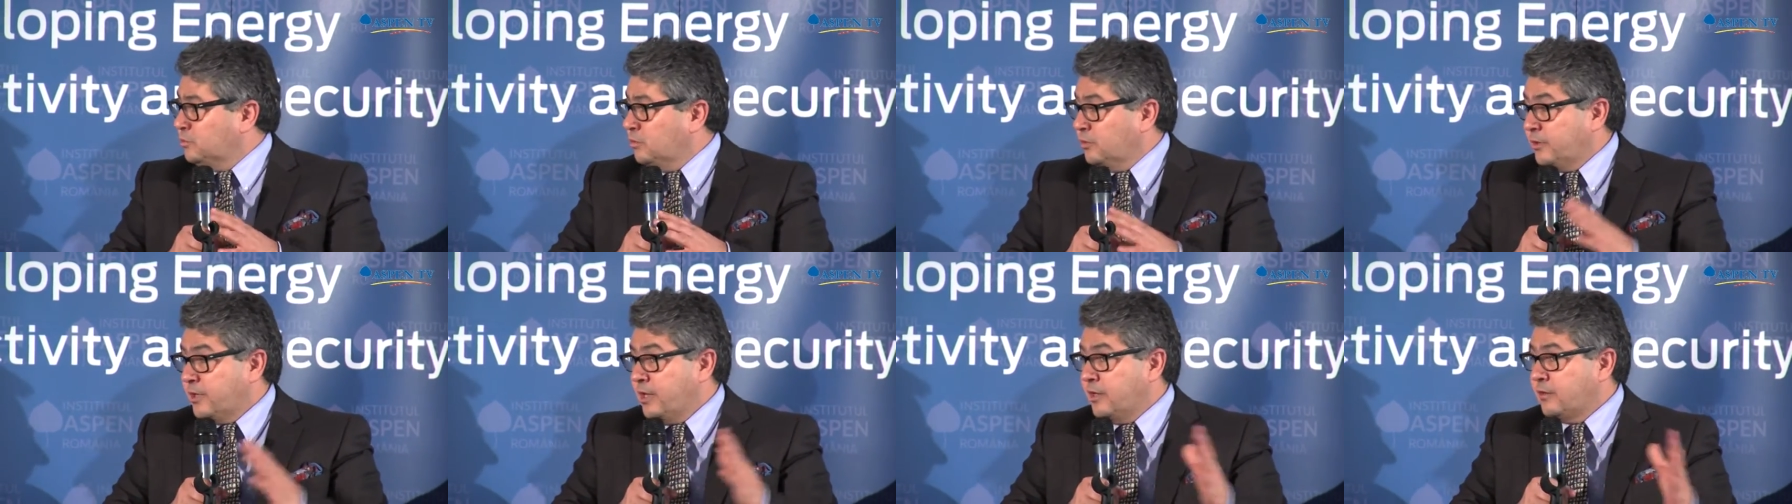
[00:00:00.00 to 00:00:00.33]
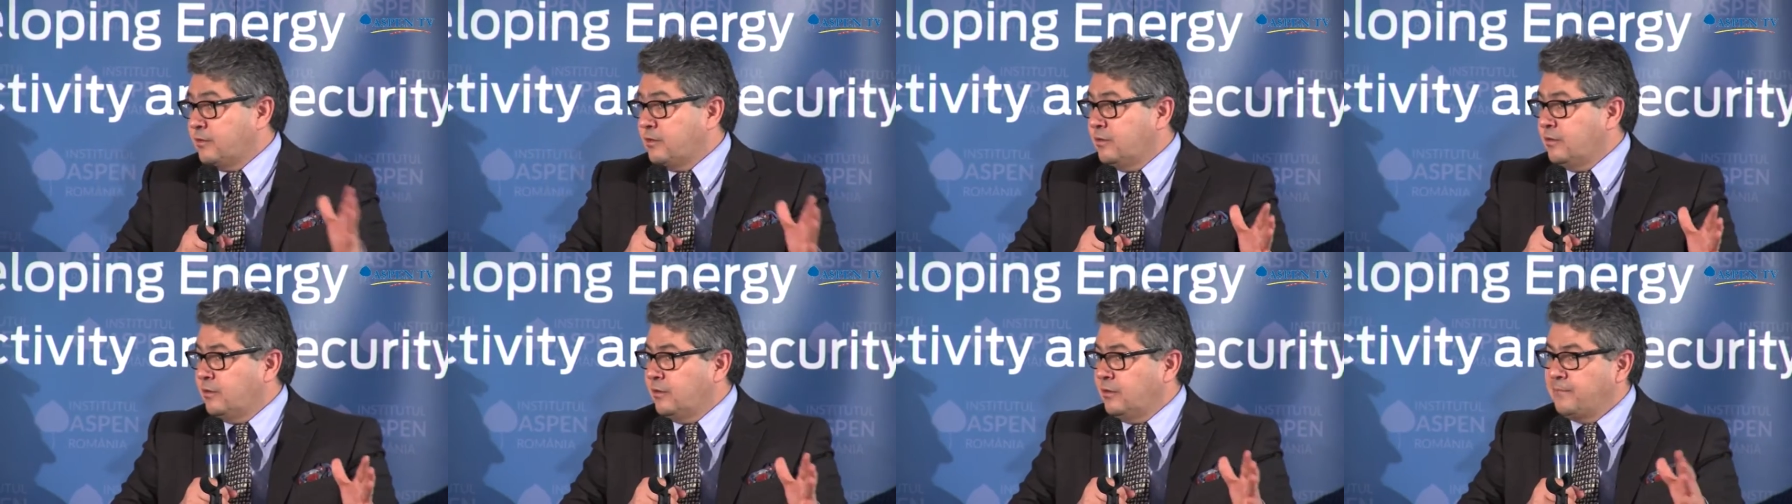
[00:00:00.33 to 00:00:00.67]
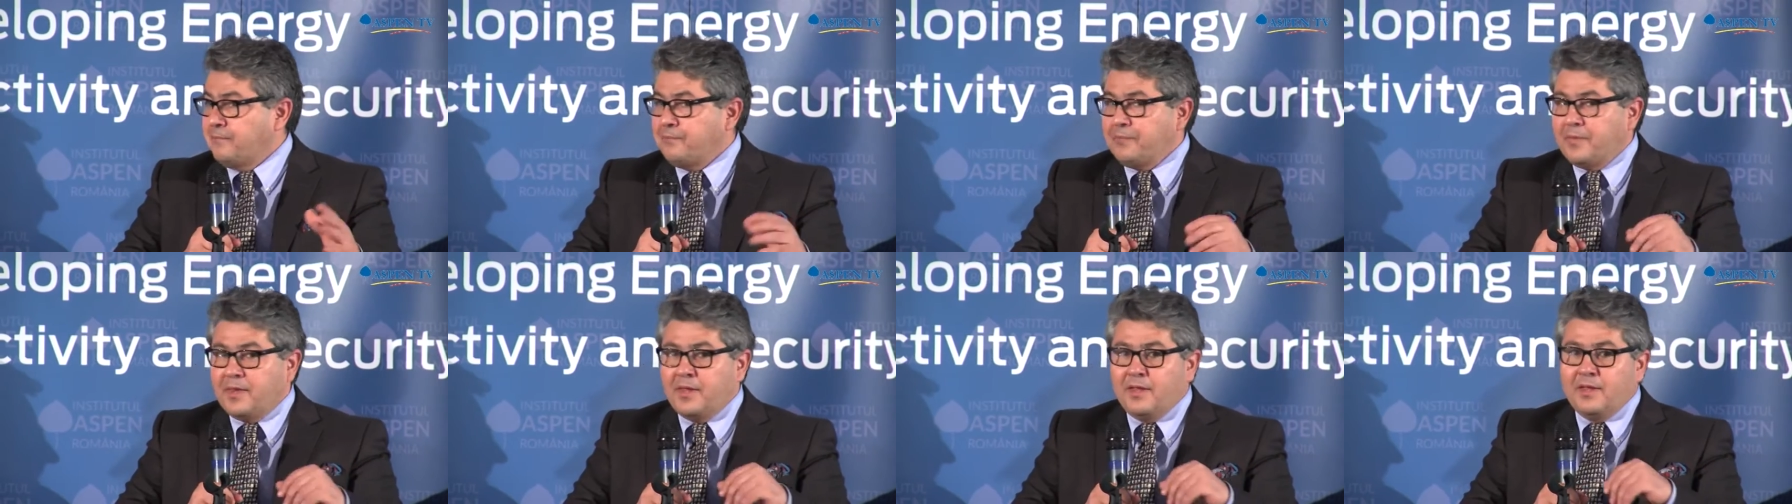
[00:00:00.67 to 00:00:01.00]
Look at the
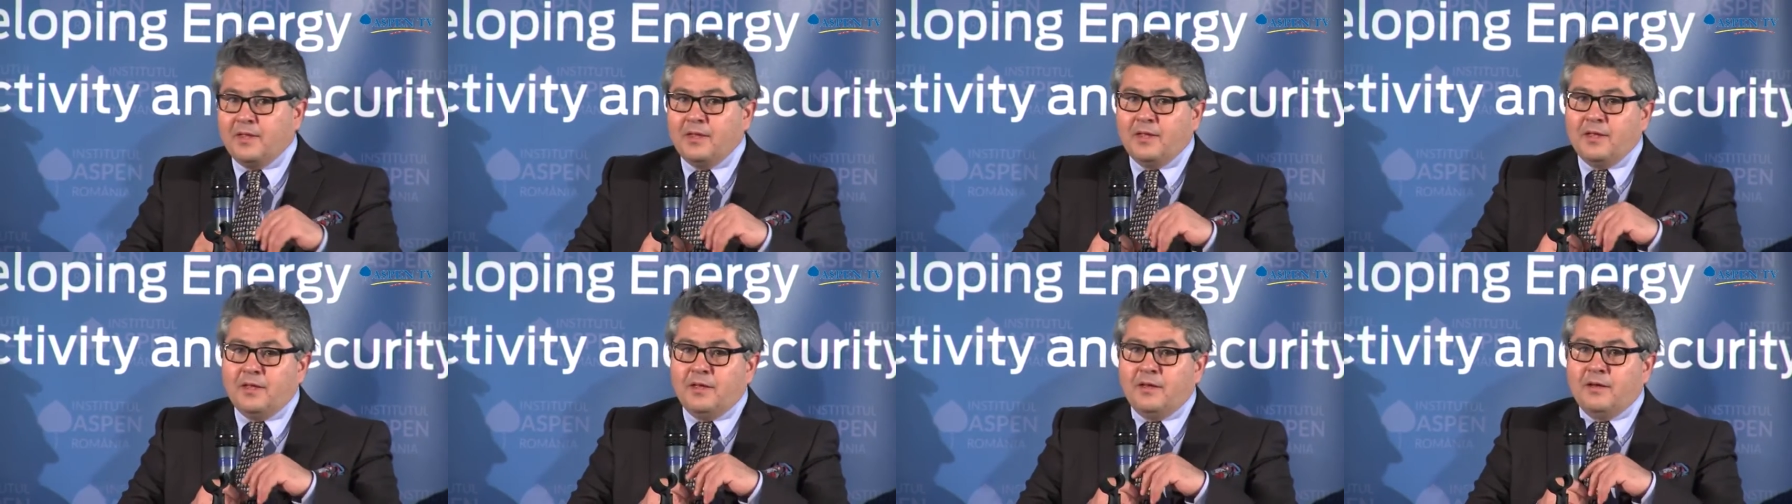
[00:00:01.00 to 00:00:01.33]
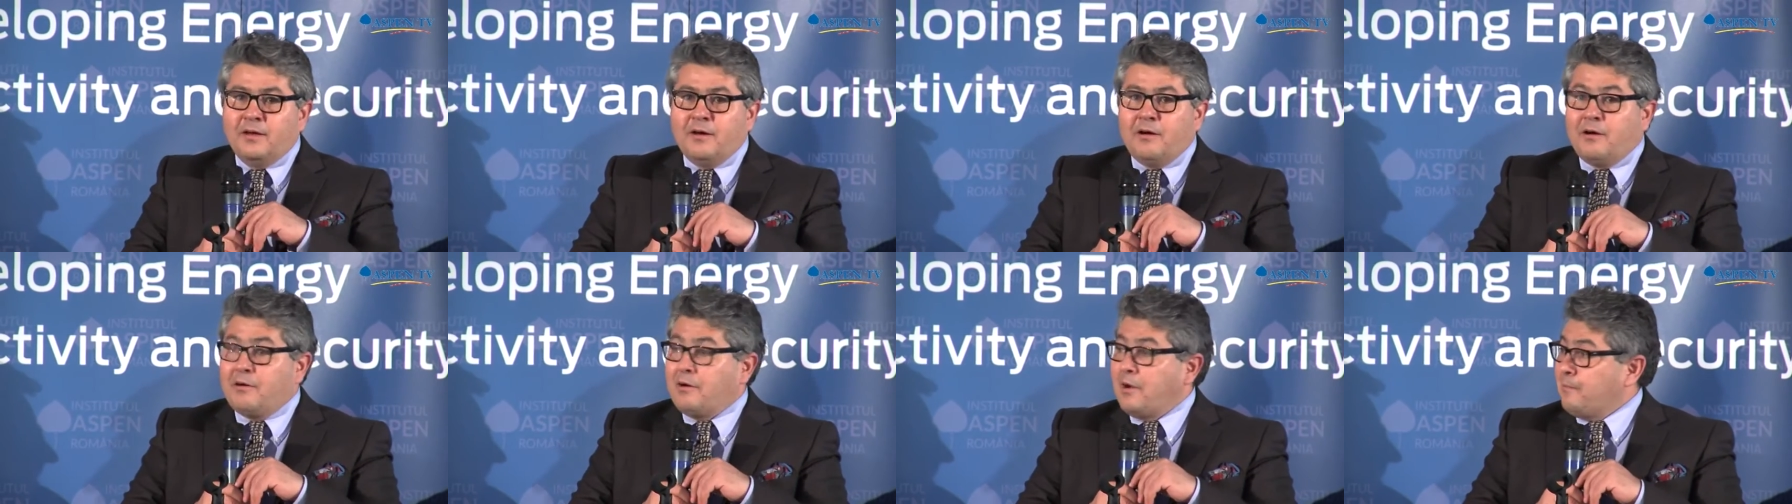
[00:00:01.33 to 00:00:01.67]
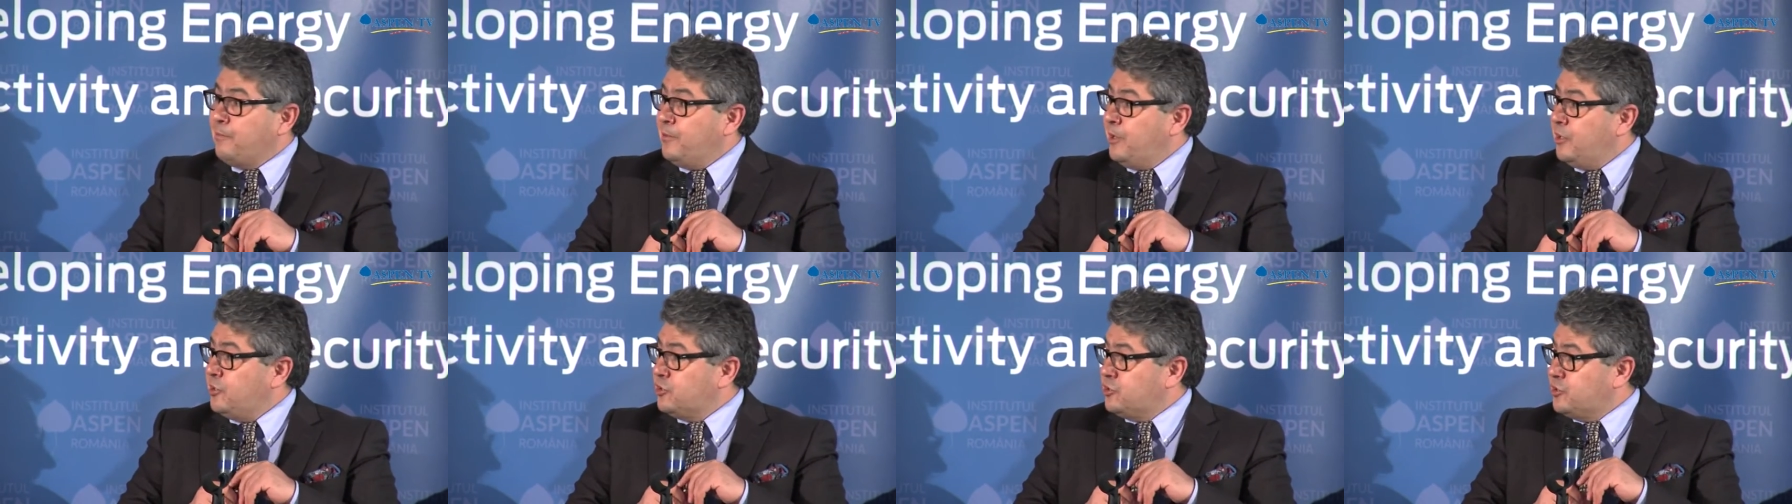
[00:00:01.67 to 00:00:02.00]

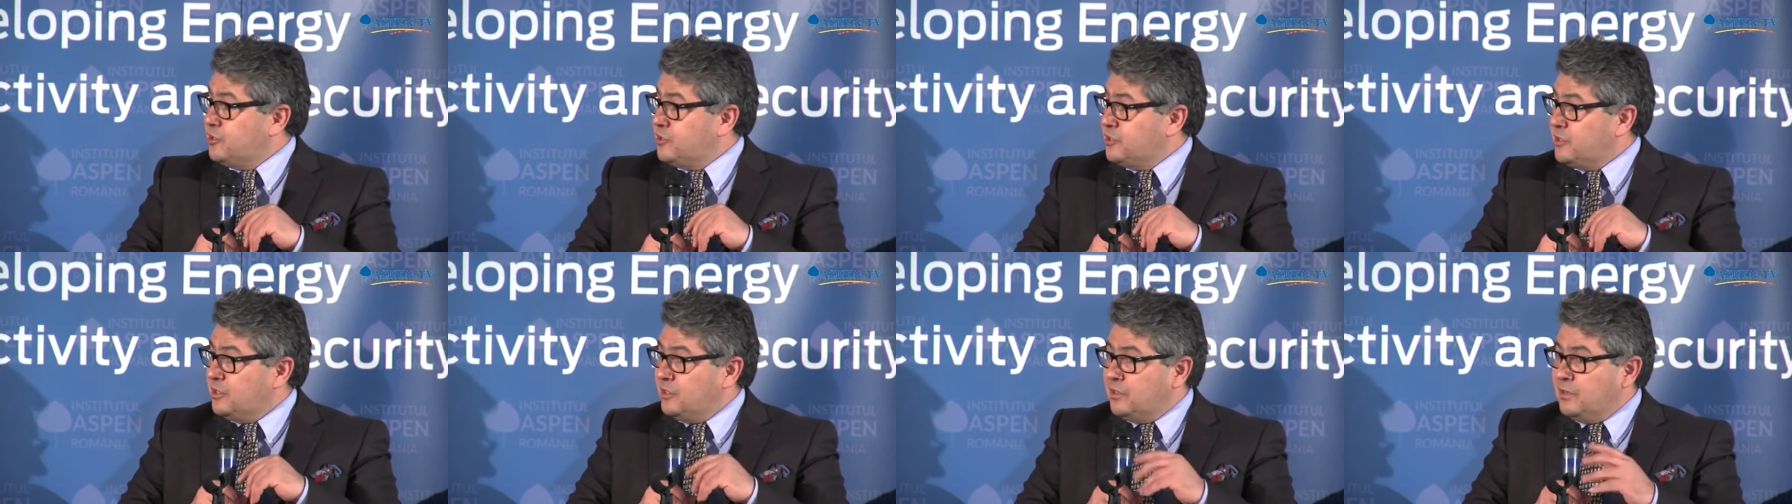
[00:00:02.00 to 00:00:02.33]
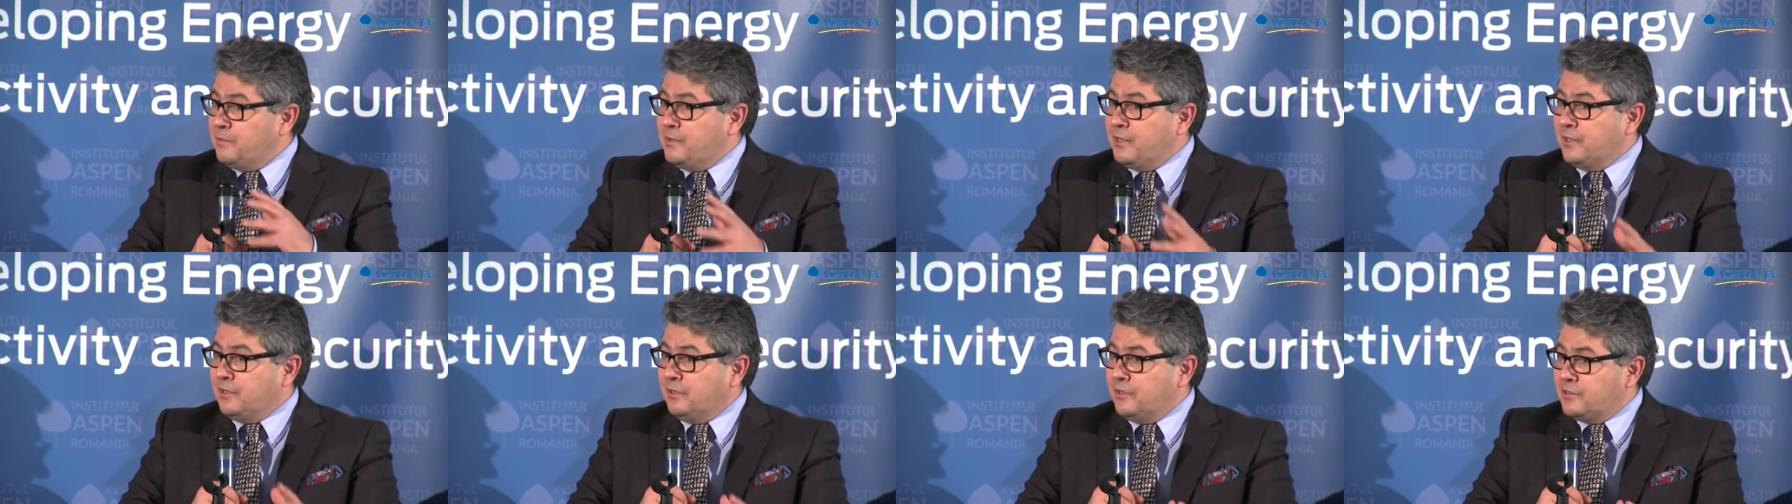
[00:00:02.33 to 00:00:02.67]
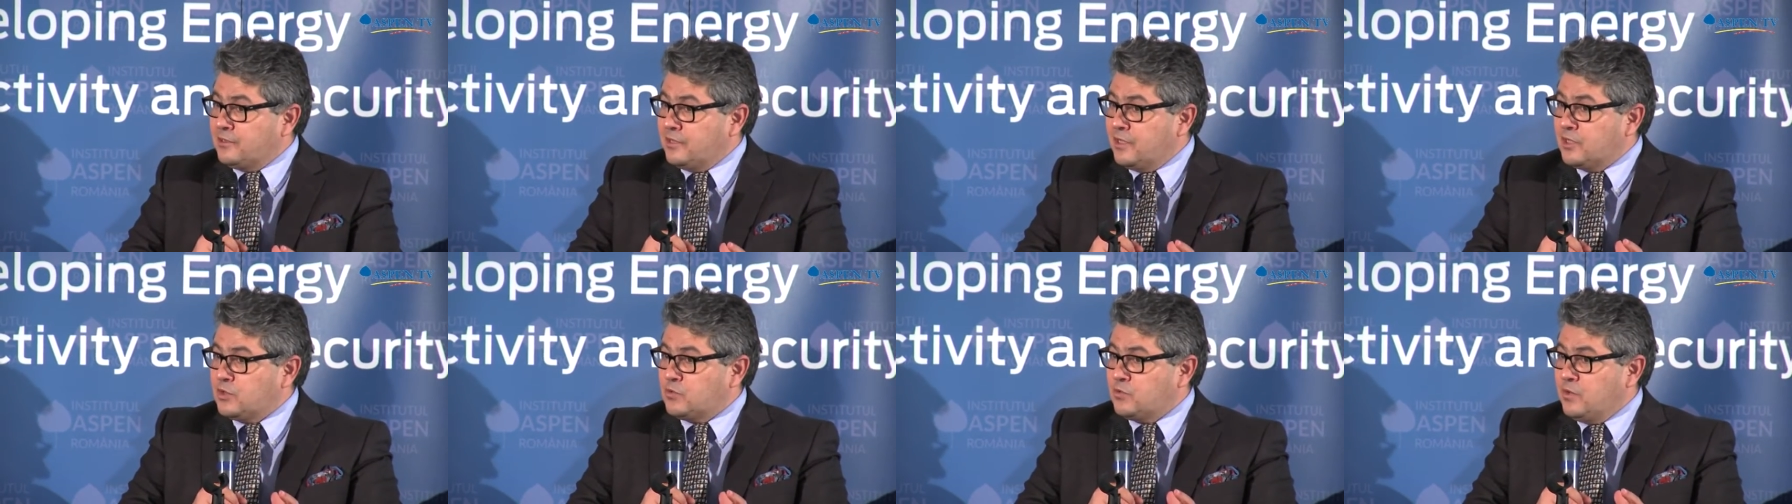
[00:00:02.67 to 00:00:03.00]
Arab nations in the Middle
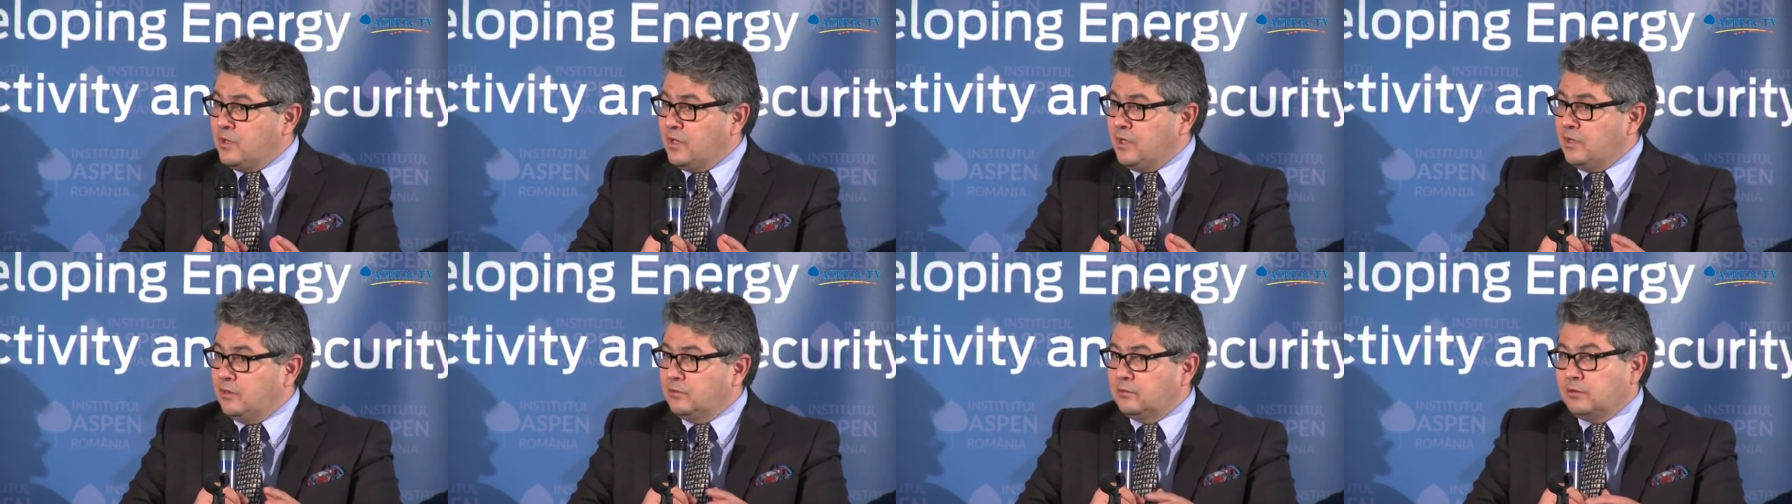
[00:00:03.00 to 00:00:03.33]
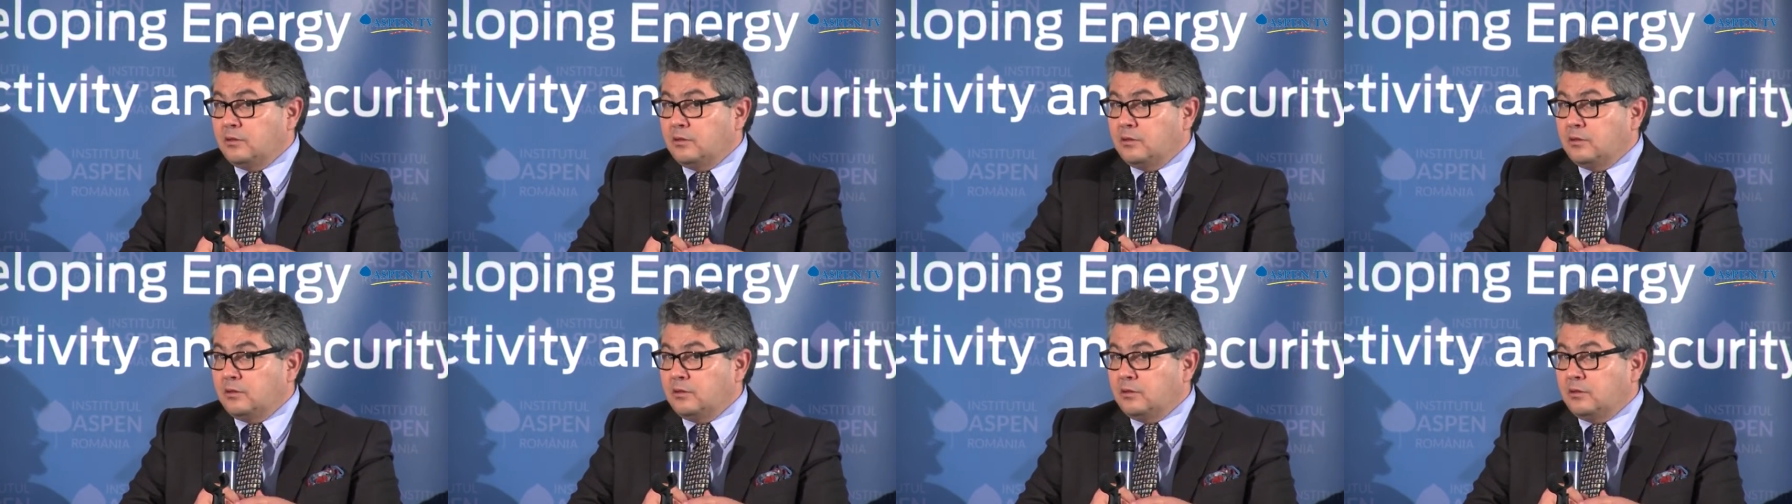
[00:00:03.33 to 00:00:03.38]
East as well.